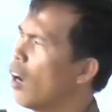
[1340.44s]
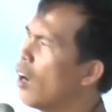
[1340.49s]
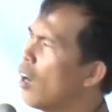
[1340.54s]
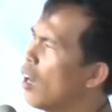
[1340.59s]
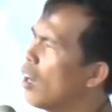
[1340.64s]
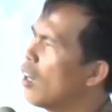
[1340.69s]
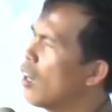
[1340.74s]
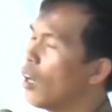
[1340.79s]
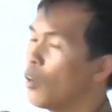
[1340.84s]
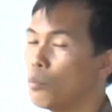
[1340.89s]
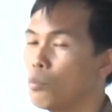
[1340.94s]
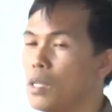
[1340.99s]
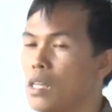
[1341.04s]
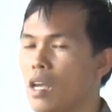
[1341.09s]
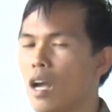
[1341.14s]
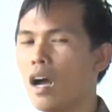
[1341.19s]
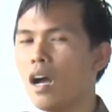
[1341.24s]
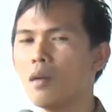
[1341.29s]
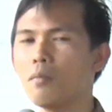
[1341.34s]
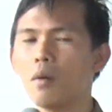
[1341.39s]
Ah, uh,
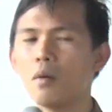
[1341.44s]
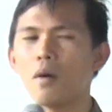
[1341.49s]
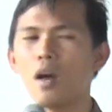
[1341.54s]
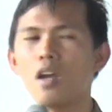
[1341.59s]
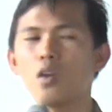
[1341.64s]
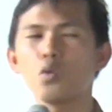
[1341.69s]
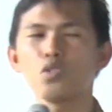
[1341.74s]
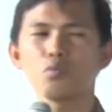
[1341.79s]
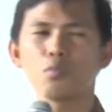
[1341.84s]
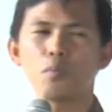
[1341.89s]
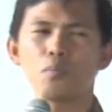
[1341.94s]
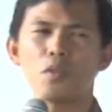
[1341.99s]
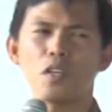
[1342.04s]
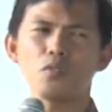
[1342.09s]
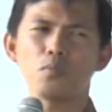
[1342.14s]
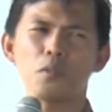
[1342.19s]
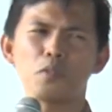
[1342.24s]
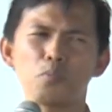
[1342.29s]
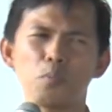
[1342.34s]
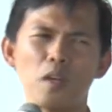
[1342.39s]
me, I, I was
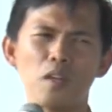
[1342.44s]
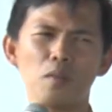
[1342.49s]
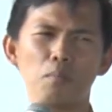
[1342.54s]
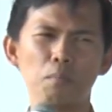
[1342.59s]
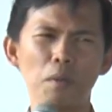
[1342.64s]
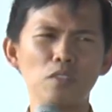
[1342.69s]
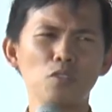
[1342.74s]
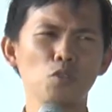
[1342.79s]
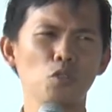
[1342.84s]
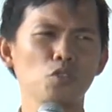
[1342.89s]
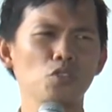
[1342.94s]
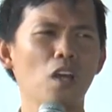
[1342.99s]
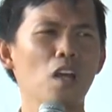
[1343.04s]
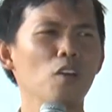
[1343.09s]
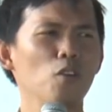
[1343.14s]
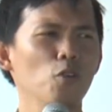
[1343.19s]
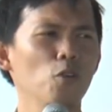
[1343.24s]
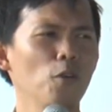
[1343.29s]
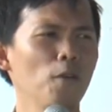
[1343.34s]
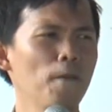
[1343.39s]
baptized by Pastor
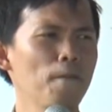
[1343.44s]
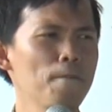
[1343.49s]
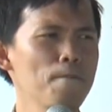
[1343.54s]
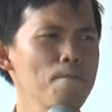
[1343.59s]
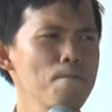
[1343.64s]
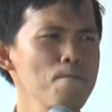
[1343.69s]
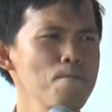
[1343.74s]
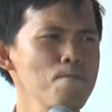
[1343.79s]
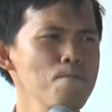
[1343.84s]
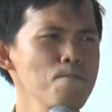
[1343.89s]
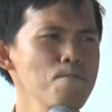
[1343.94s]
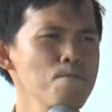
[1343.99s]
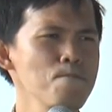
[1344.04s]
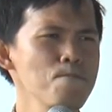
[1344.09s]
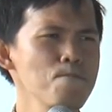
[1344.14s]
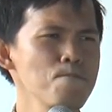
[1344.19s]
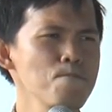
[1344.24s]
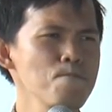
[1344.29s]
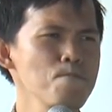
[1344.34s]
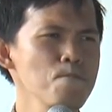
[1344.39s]
Sarko.
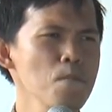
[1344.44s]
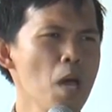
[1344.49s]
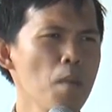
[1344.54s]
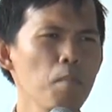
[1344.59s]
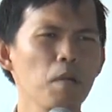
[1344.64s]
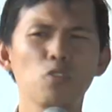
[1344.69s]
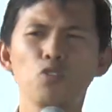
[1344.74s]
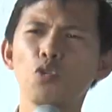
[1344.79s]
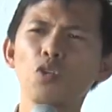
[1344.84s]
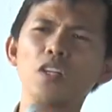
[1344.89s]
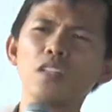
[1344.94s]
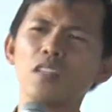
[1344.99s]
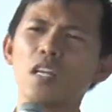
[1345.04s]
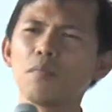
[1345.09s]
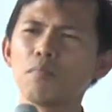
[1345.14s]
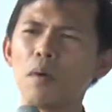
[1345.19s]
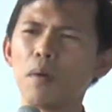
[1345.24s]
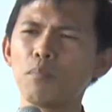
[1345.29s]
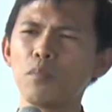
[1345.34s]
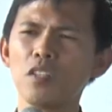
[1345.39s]
But during
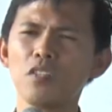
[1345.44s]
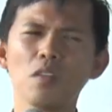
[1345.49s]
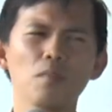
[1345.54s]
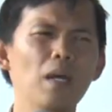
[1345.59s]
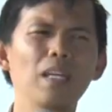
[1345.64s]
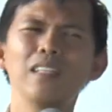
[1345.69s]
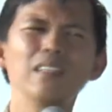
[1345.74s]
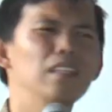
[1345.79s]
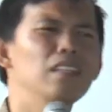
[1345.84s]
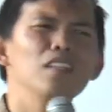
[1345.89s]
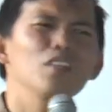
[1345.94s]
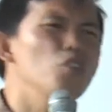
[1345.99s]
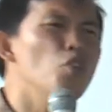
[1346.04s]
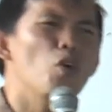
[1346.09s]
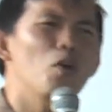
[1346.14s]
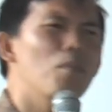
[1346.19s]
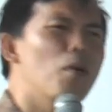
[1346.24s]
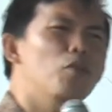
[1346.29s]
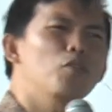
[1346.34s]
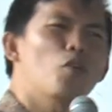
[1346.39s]
that baptism, I didn't
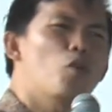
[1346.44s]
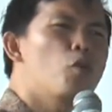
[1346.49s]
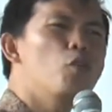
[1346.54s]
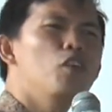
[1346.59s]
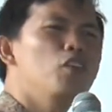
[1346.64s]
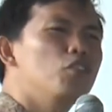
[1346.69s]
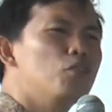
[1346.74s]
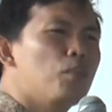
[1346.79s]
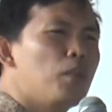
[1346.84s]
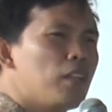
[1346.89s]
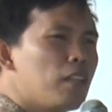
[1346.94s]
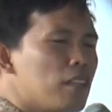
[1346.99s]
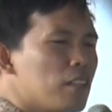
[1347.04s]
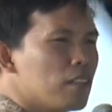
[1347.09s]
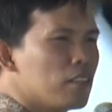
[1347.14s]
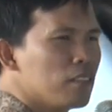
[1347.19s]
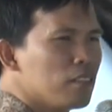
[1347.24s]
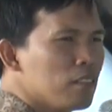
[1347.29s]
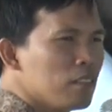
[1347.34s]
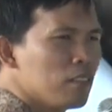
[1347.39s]
know about the Holy Spirit.
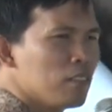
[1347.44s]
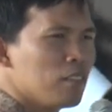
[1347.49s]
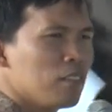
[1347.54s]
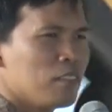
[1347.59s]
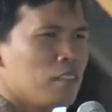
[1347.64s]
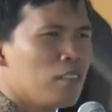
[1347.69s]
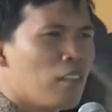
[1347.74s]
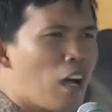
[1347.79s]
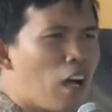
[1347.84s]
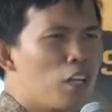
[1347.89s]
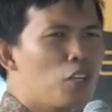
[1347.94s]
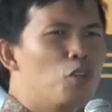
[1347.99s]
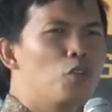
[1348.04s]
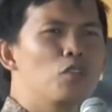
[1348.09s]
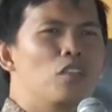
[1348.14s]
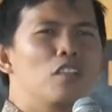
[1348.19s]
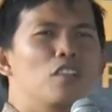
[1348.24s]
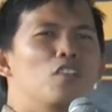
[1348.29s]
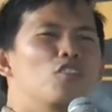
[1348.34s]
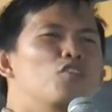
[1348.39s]
I
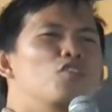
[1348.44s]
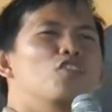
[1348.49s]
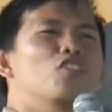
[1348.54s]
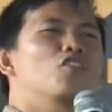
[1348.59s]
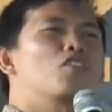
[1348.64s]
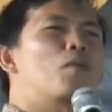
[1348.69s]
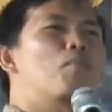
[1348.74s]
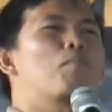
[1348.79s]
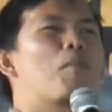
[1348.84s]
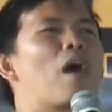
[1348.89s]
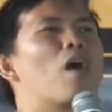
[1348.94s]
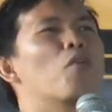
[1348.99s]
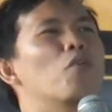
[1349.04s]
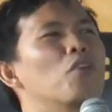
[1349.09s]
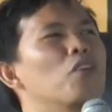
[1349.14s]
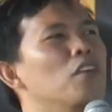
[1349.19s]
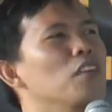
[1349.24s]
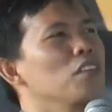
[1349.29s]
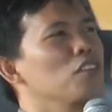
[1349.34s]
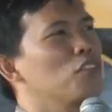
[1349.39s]
know that it's just a
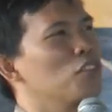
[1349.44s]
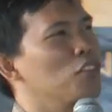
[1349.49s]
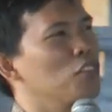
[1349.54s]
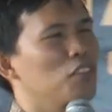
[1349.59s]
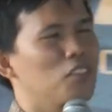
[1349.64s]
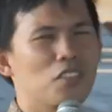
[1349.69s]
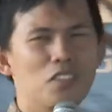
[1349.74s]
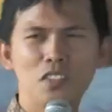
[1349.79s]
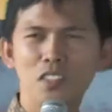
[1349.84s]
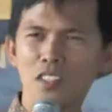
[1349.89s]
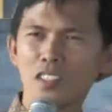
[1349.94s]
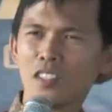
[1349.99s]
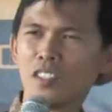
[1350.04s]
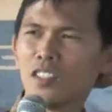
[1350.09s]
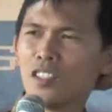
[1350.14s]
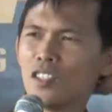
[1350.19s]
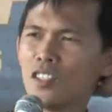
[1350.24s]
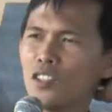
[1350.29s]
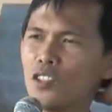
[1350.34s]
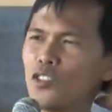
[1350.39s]
power, it's just
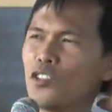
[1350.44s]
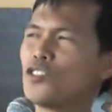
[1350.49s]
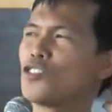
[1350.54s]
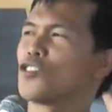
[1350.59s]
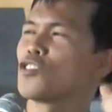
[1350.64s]
it's